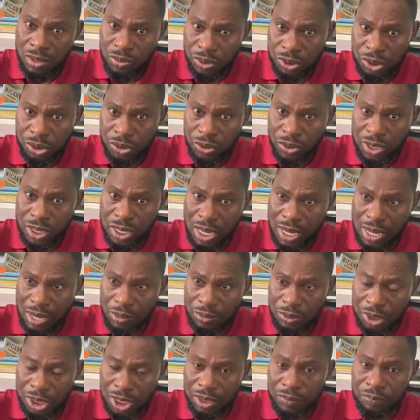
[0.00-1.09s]
who is studying
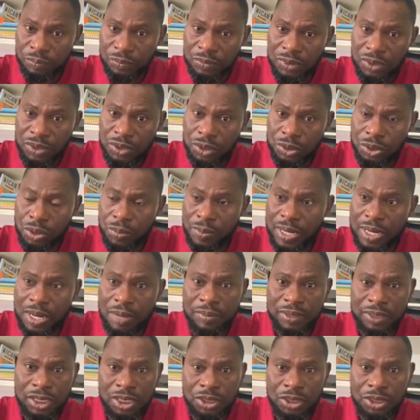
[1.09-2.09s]
accounting. So my name is